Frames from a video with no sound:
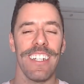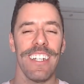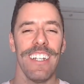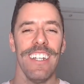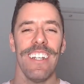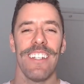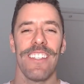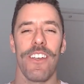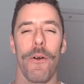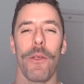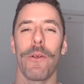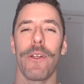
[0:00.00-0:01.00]
So what we're
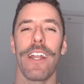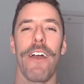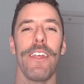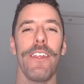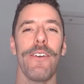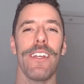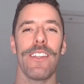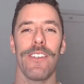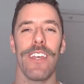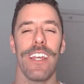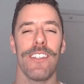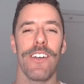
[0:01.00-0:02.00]
gonna be doing today is
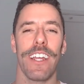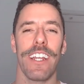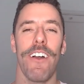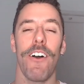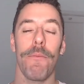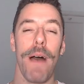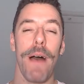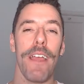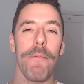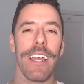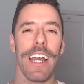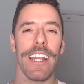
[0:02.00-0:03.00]
talking about
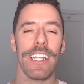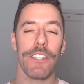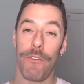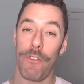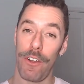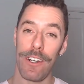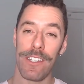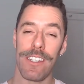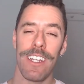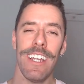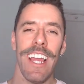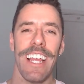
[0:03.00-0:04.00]
biomechanics first,
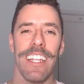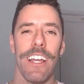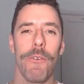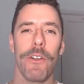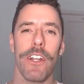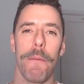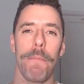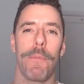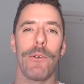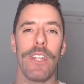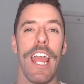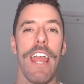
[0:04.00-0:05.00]
and then we're gonna put
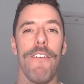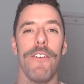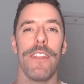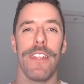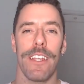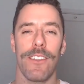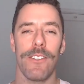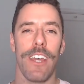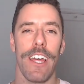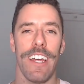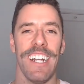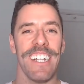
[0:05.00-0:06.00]
everything together.
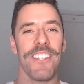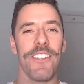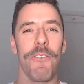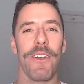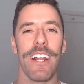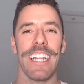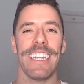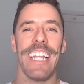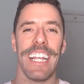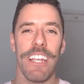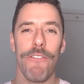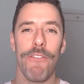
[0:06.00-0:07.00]
So we're gonna take the
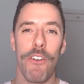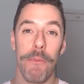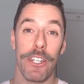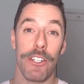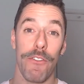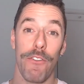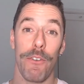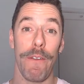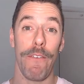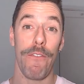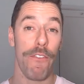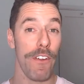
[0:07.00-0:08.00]
information from the
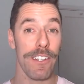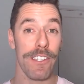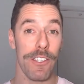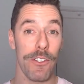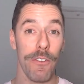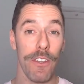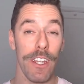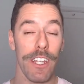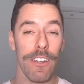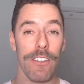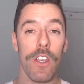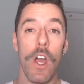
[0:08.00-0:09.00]
first two videos
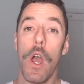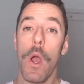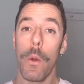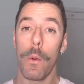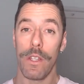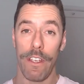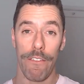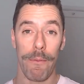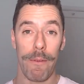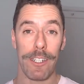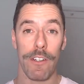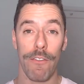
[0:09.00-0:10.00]
with the information
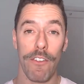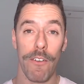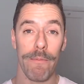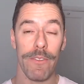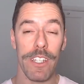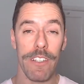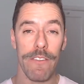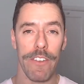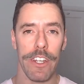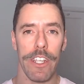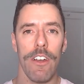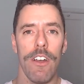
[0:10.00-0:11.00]
from this video,
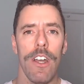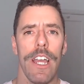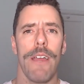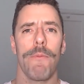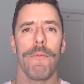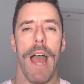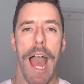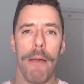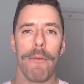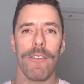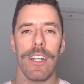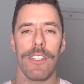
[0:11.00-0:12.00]
and I'm gonna
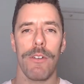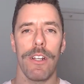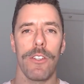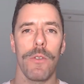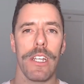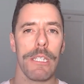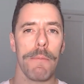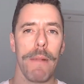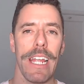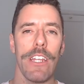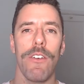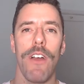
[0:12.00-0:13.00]
try to explain you
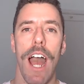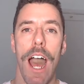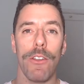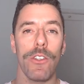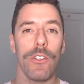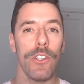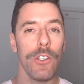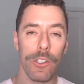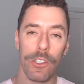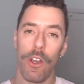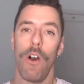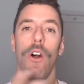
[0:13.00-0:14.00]
how to use
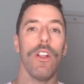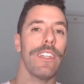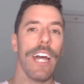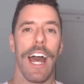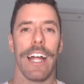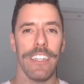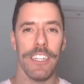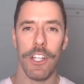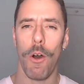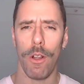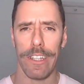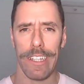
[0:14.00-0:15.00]
all that
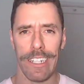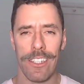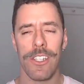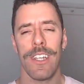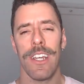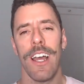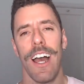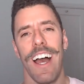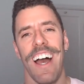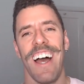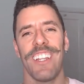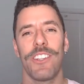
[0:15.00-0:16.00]
knowledge
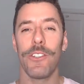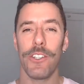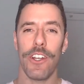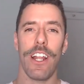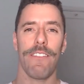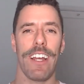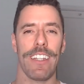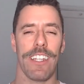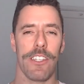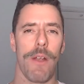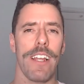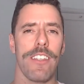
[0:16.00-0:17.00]
to your advantage, right?
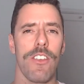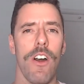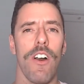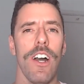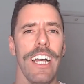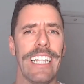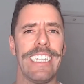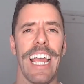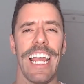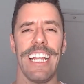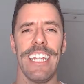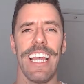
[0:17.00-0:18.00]
So the
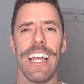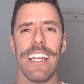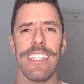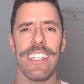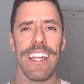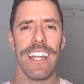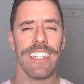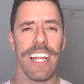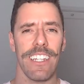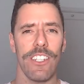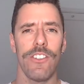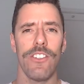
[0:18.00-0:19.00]
idea is there that you
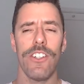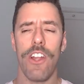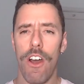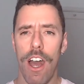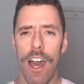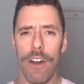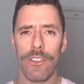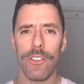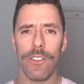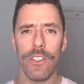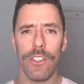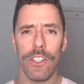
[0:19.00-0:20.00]
know how
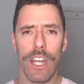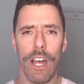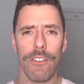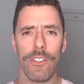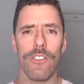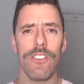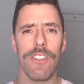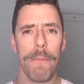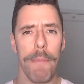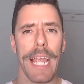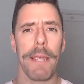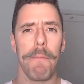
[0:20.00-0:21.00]
to use the
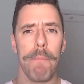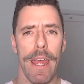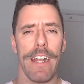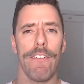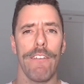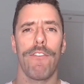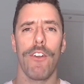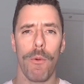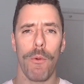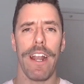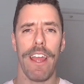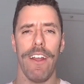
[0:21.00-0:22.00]
bike better for whatever
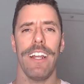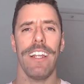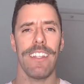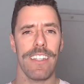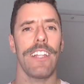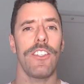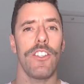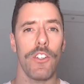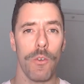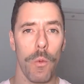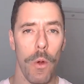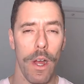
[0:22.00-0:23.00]
it is that you
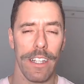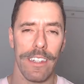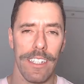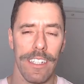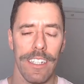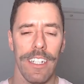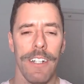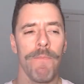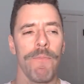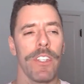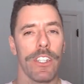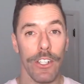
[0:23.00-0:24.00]
want.
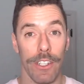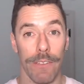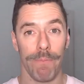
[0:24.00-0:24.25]
Good.